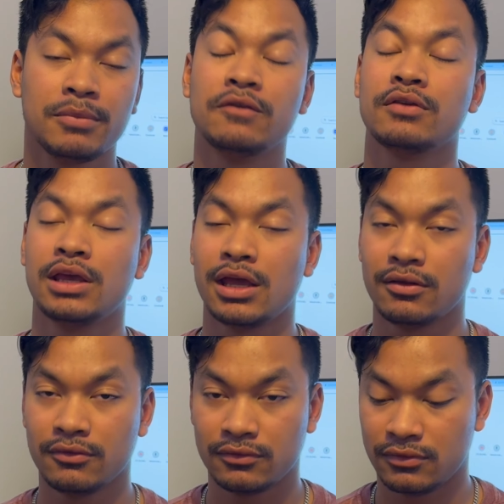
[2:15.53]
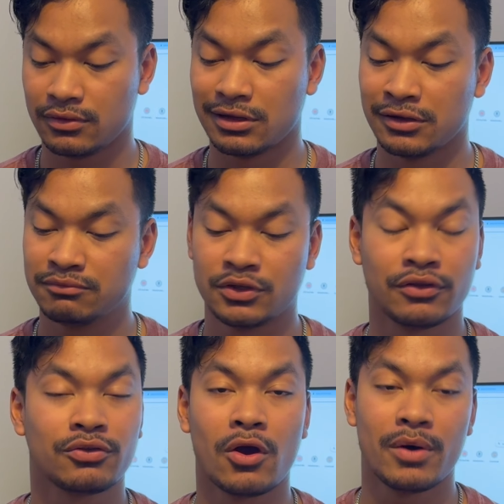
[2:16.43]
kit to
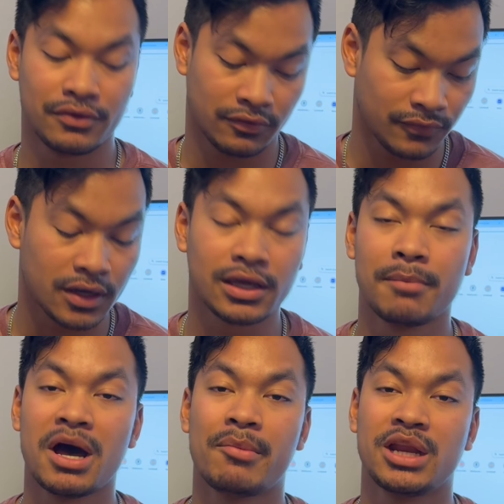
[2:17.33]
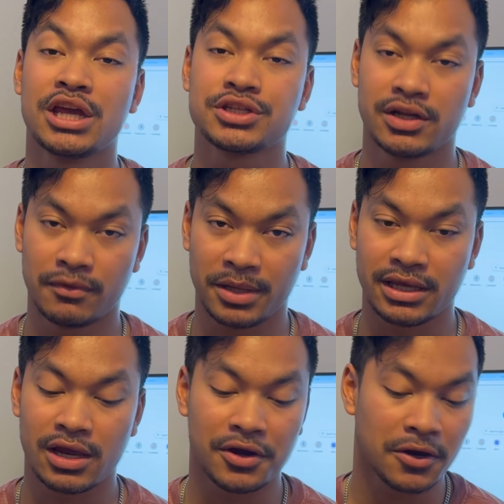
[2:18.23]
throw on this fucking abomination of a plate
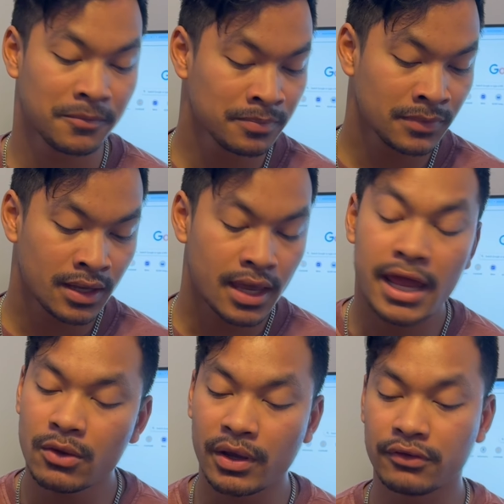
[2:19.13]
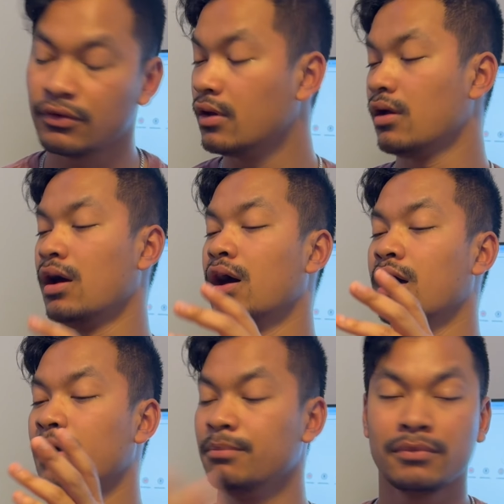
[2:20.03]
carrier. Anyways,
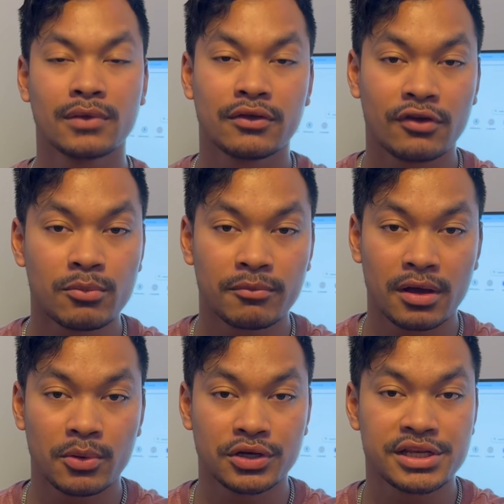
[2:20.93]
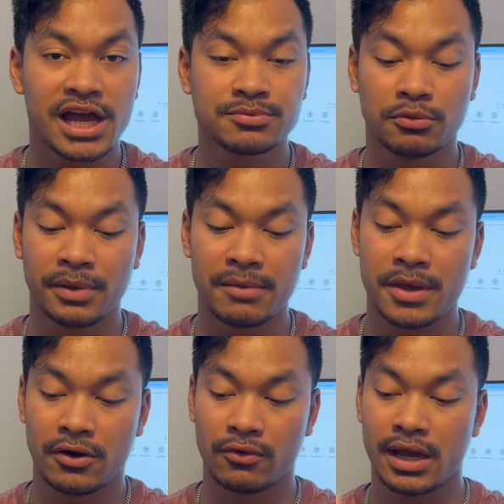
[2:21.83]
Summer Bummer detachable plate
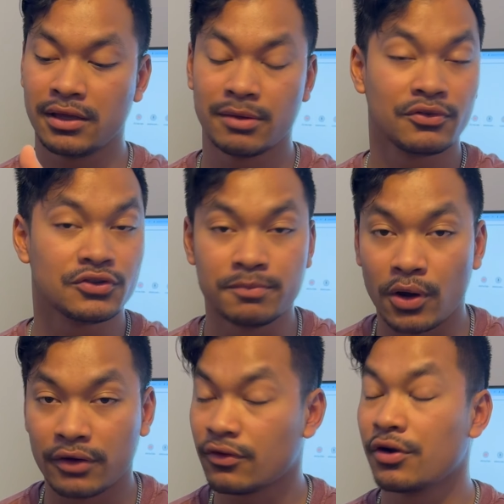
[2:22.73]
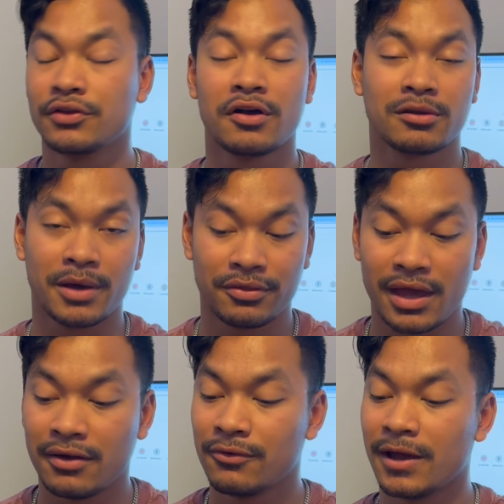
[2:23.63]
panel, right? It comes in two parts. I already talked about
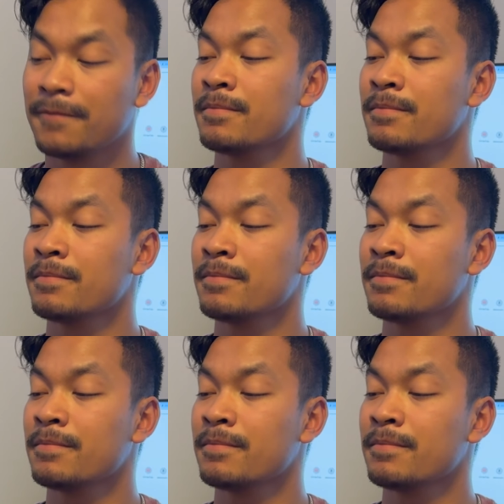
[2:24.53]
that, right?